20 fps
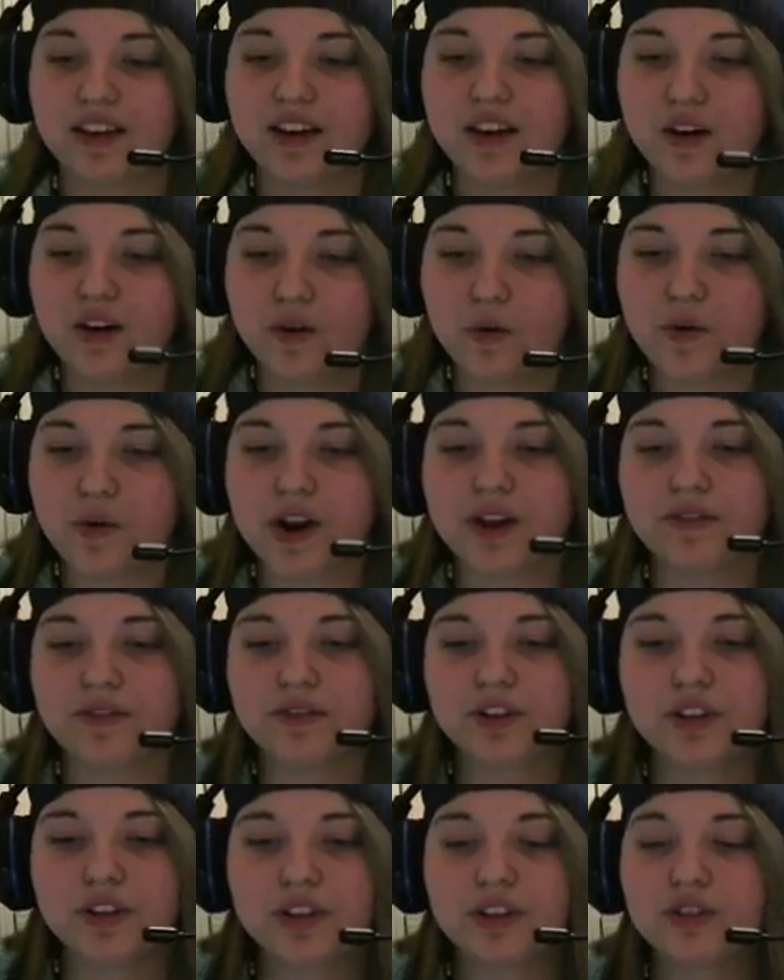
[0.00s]

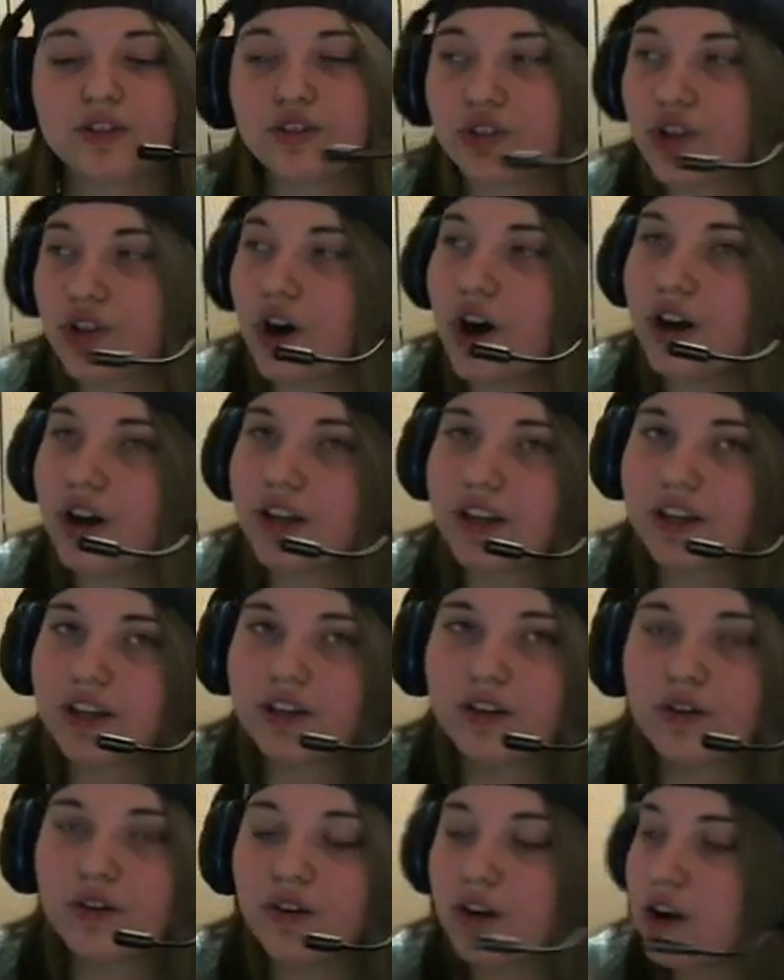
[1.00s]
Whenever Johnny
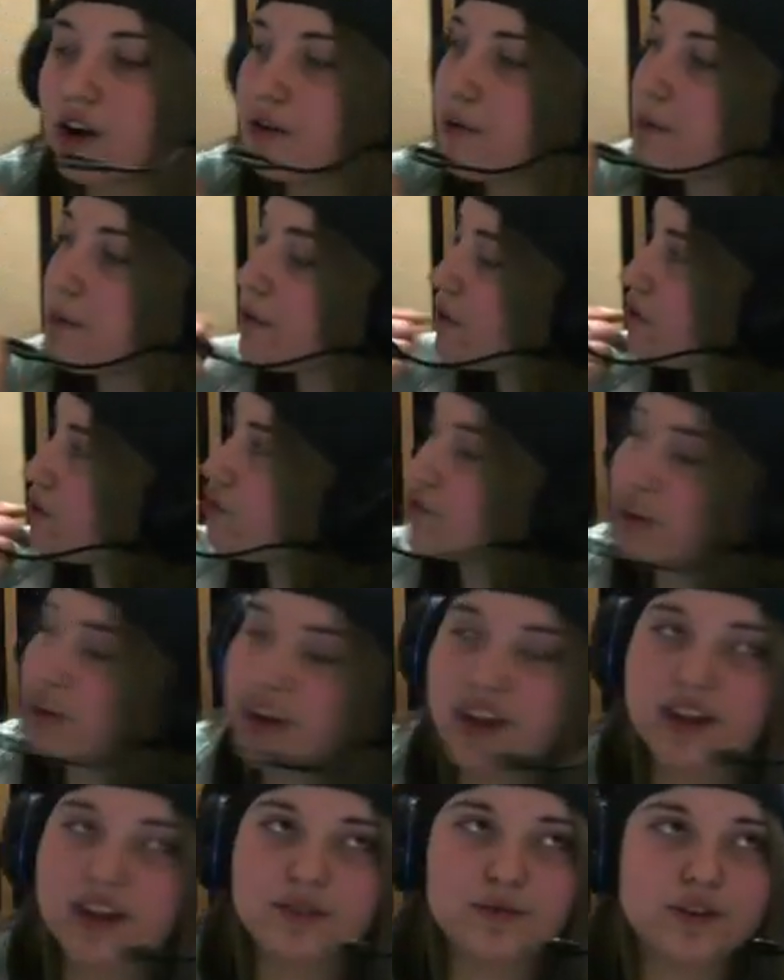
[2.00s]
or another
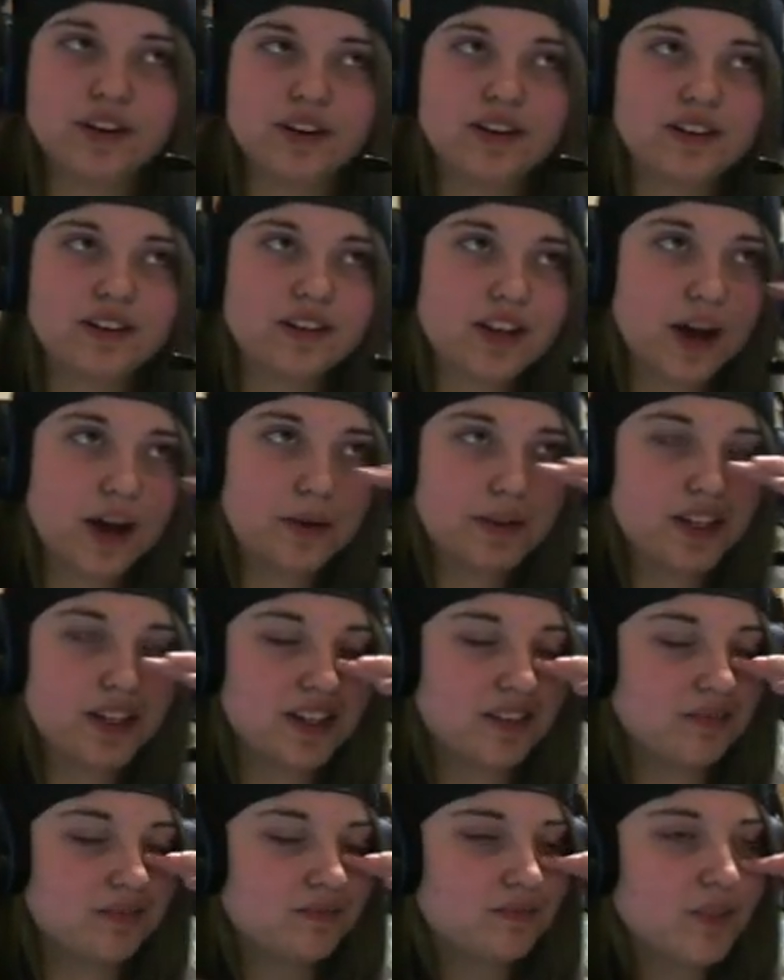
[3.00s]
Drake would come in
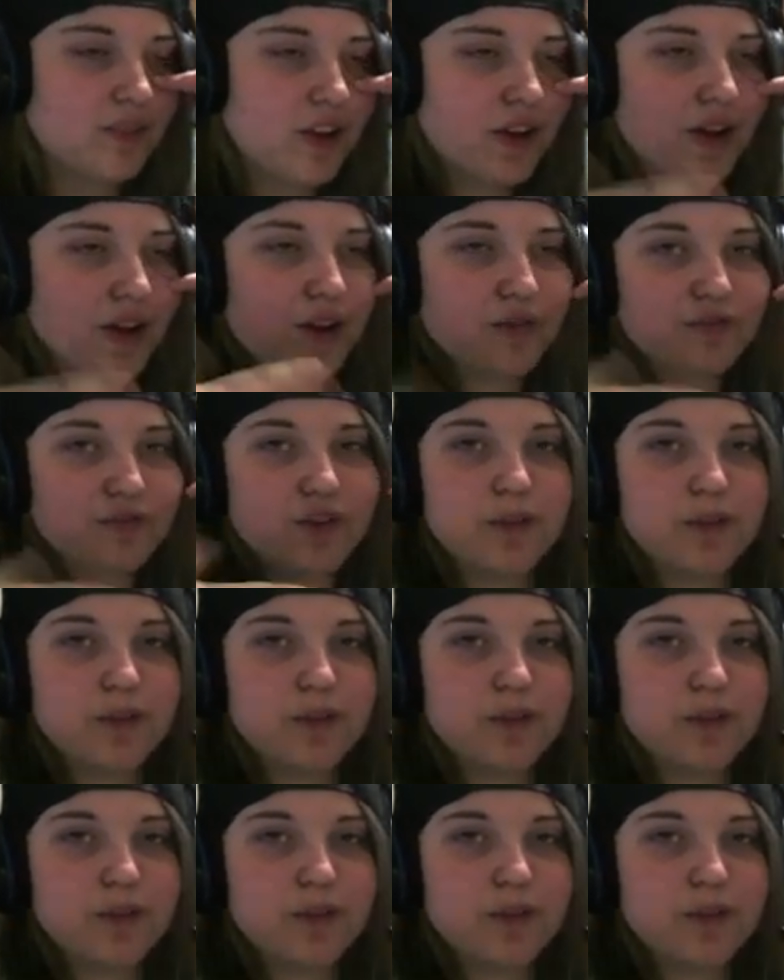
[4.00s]
and rub my